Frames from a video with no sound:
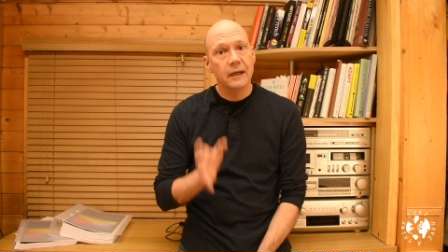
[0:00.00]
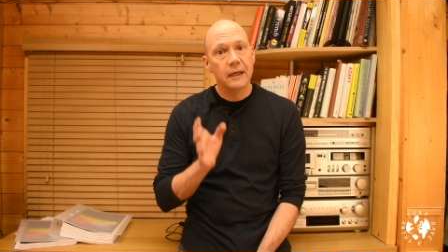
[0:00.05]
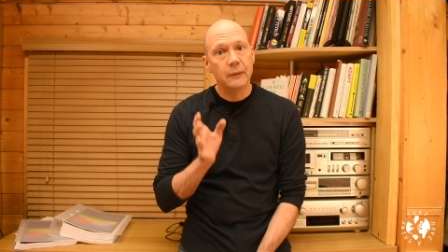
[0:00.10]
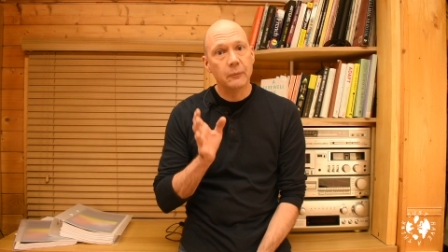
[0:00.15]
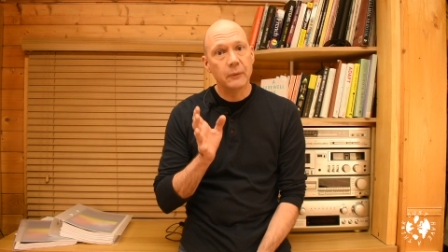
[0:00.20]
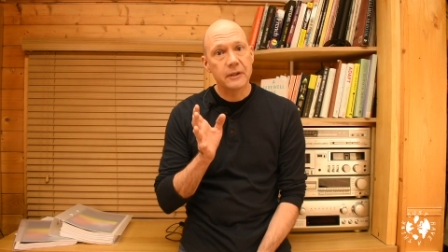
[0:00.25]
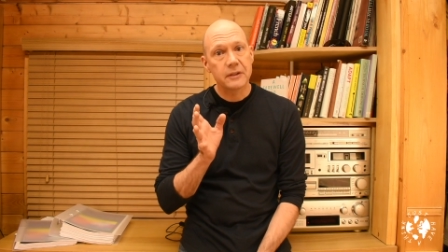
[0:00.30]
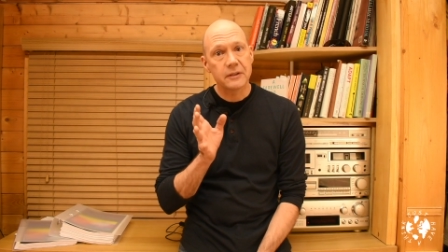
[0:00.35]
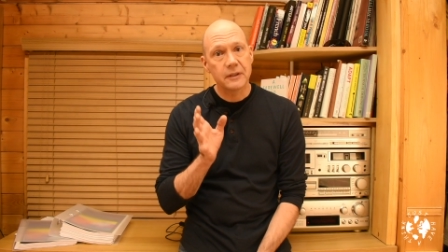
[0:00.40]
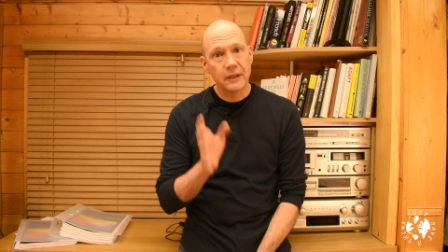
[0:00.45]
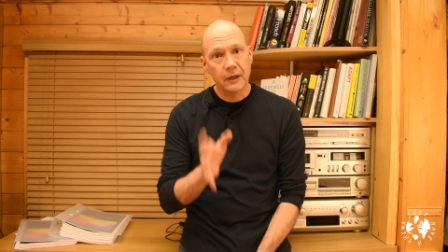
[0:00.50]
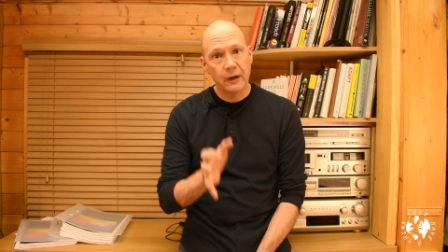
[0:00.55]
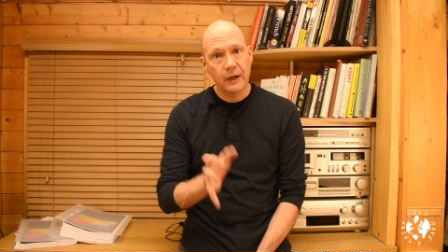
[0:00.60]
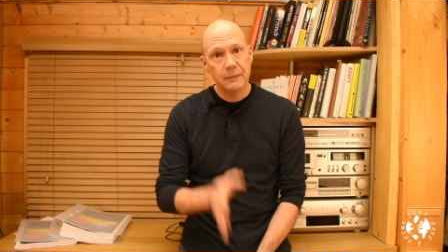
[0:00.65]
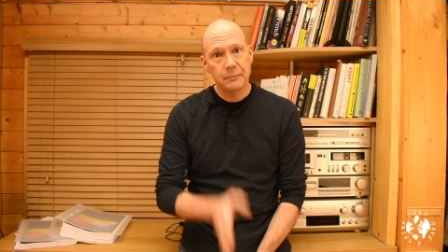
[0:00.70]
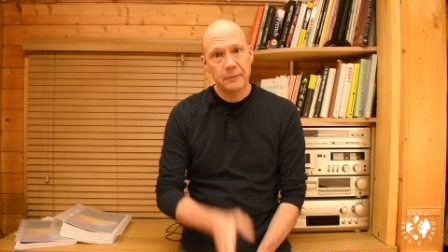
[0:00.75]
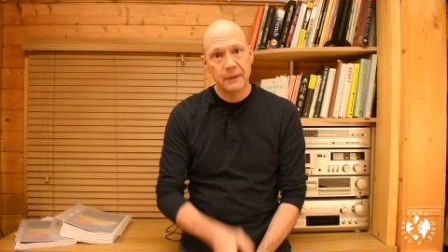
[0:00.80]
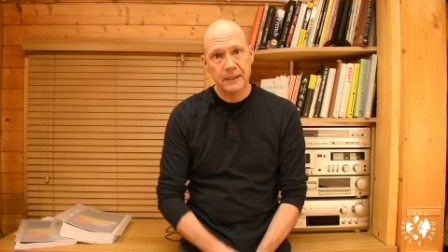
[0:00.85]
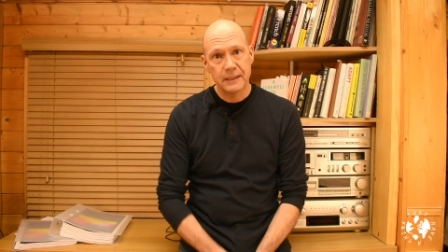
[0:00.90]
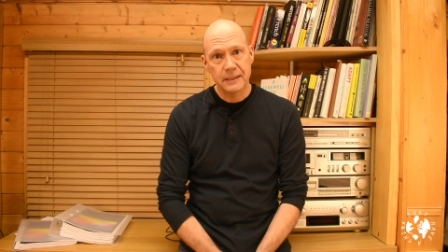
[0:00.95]
in which the
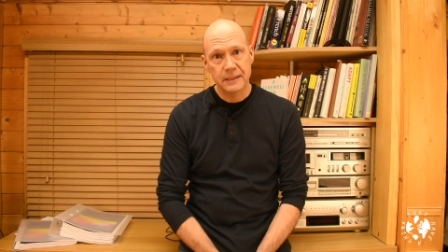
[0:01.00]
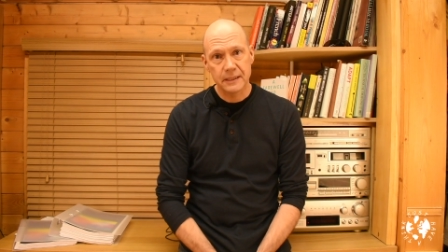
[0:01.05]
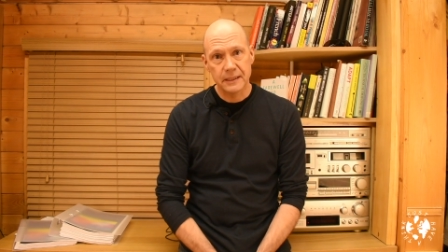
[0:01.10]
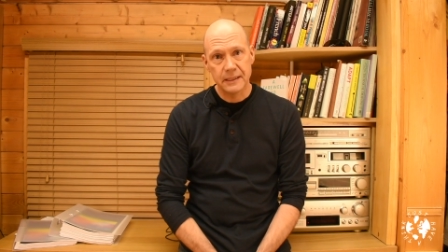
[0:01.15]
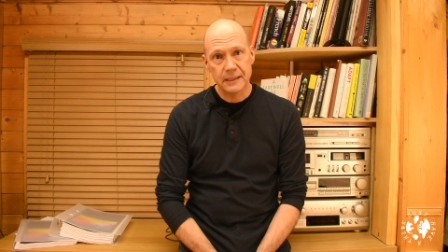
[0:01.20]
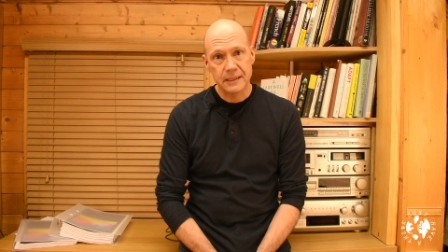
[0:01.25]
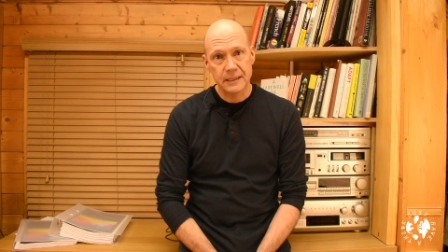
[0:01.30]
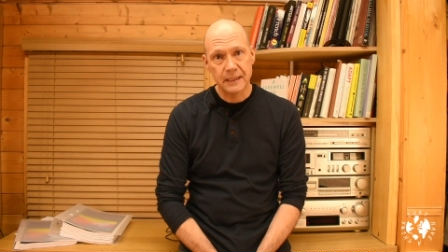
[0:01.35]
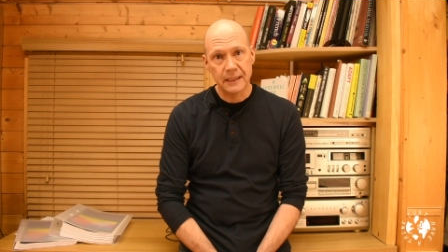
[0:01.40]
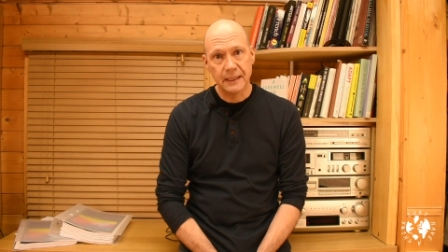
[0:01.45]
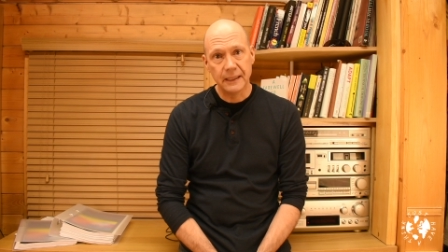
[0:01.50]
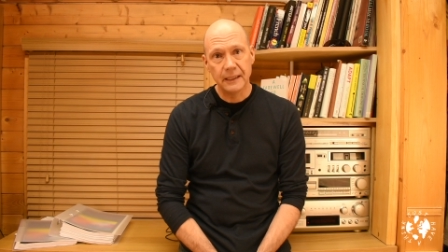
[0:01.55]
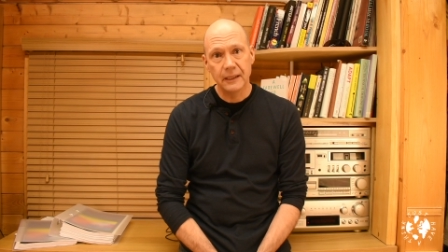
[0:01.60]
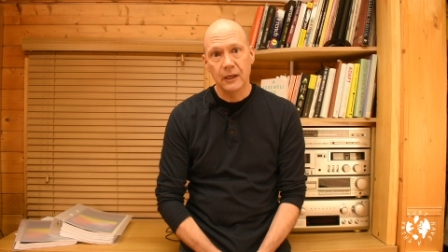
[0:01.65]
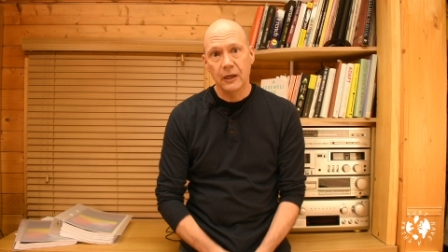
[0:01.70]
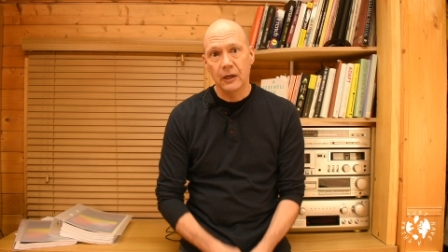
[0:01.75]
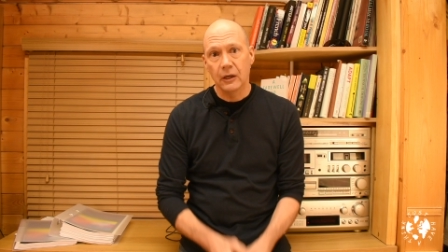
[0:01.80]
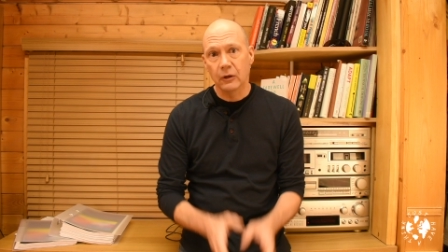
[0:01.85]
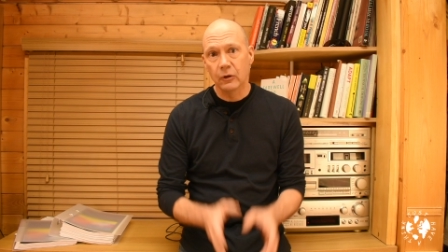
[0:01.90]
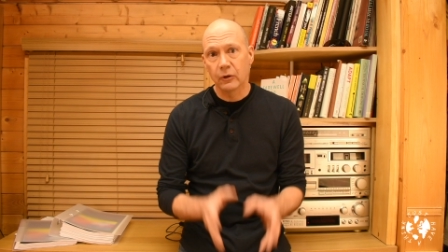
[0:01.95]
IPCC
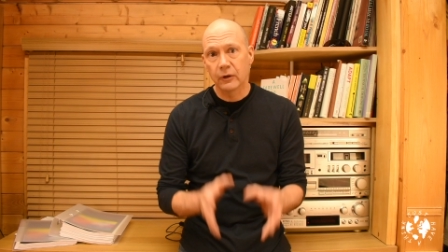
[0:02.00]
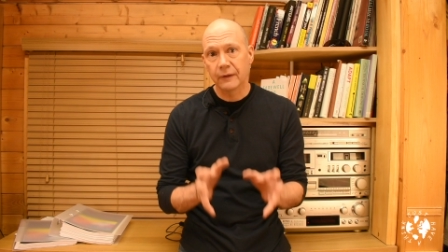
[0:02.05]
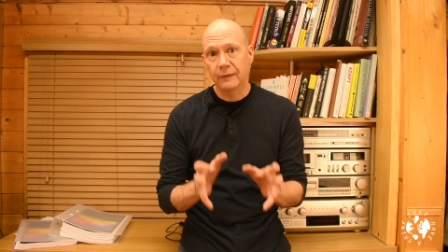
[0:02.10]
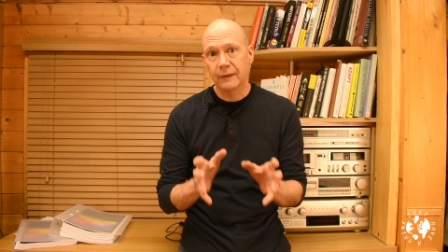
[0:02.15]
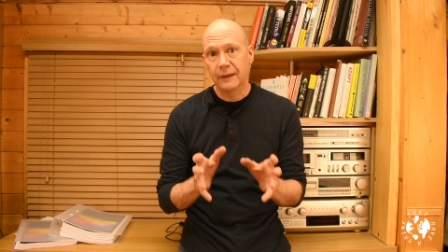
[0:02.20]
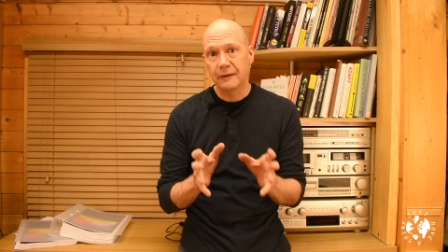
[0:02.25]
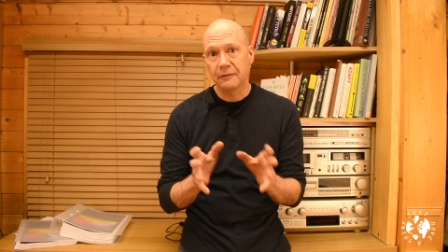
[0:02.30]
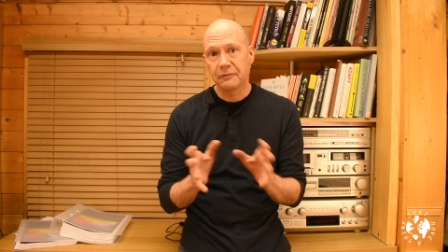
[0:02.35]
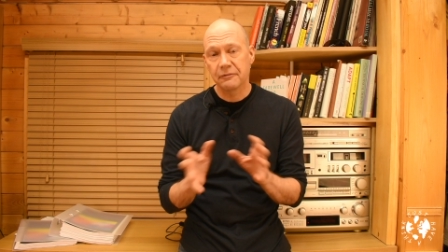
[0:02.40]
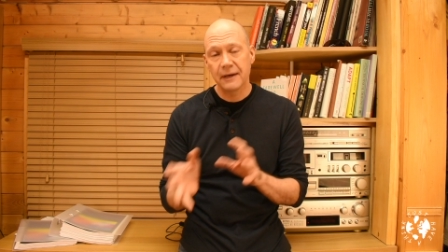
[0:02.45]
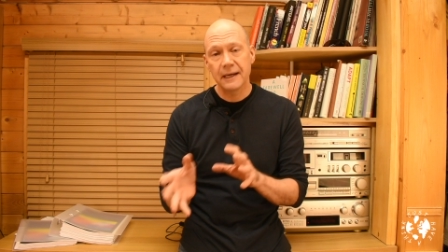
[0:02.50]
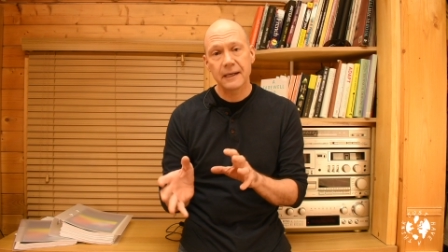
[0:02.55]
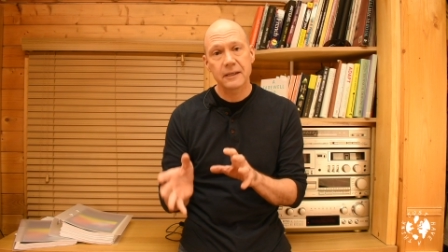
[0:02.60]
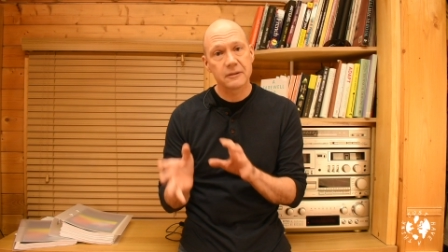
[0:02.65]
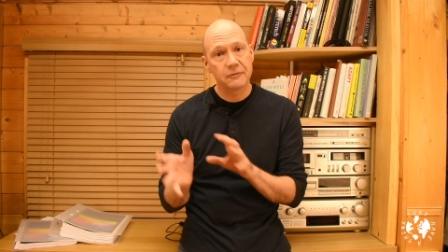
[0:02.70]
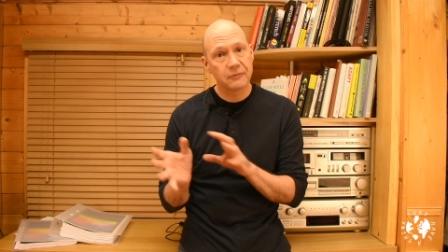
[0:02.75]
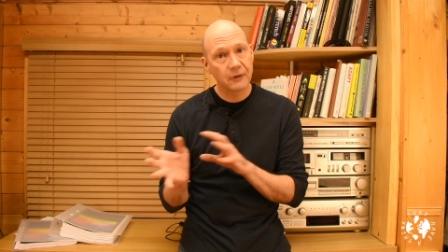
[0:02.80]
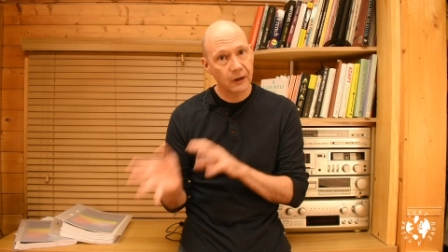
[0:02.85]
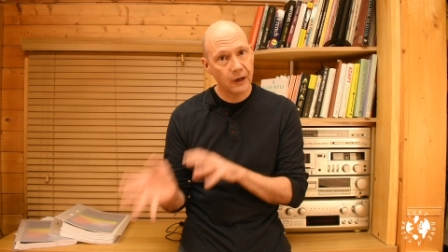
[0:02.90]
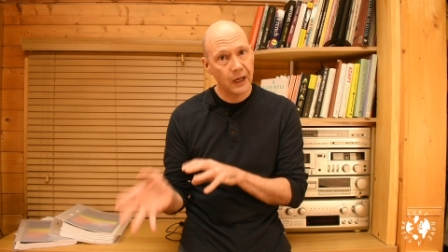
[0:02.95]
look at the
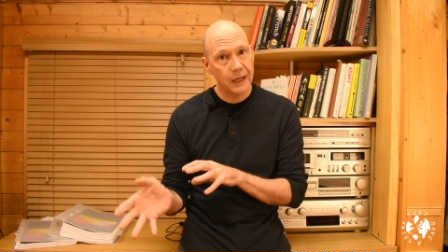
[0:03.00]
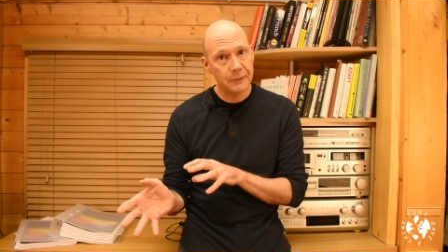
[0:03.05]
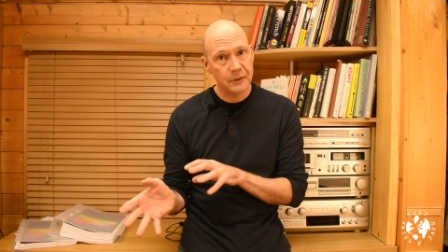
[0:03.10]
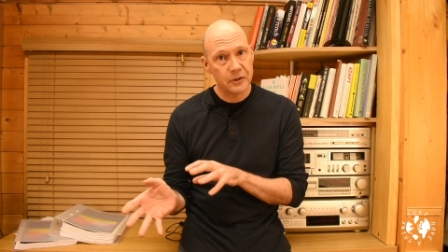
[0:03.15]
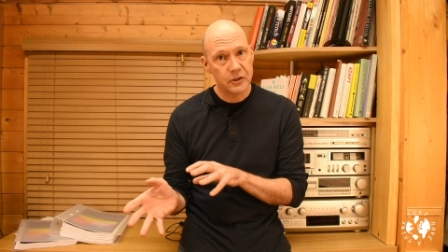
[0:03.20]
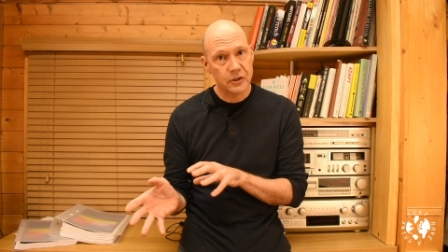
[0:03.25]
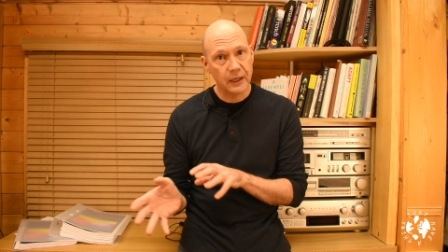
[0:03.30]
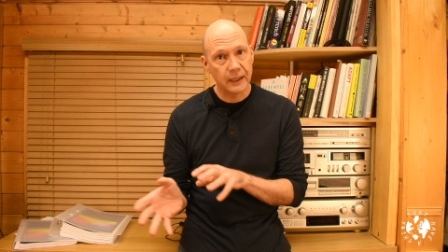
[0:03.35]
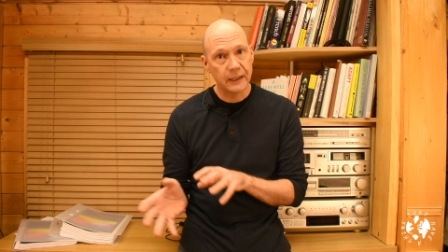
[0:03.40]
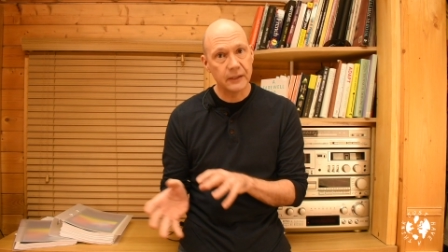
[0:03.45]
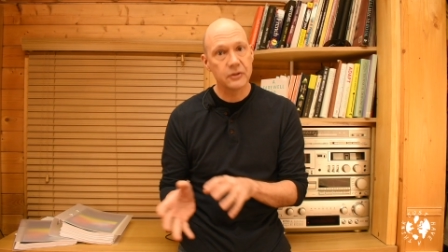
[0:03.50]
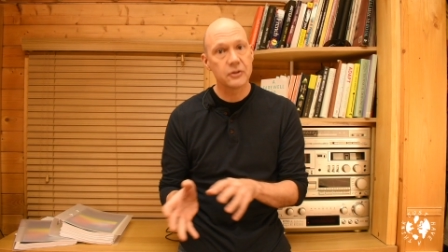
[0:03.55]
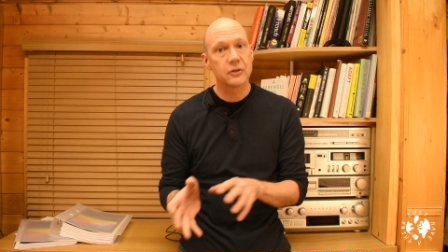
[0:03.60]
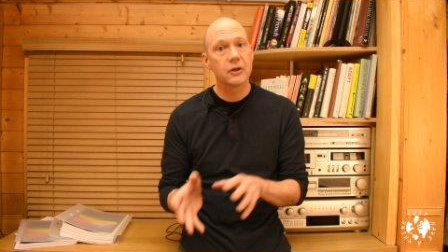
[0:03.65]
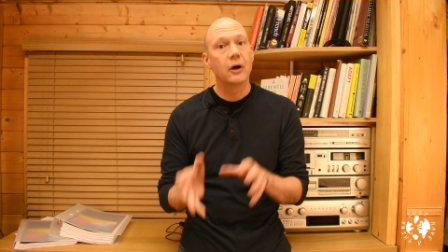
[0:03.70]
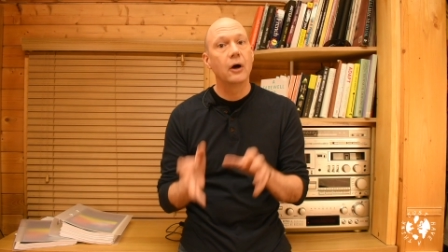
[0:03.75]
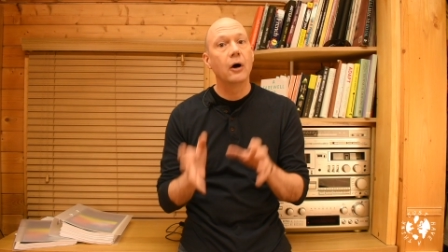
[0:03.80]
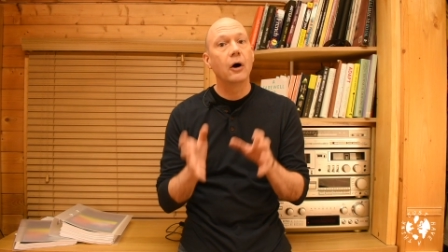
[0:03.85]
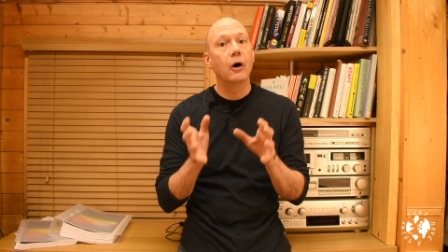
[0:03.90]
effects of climate change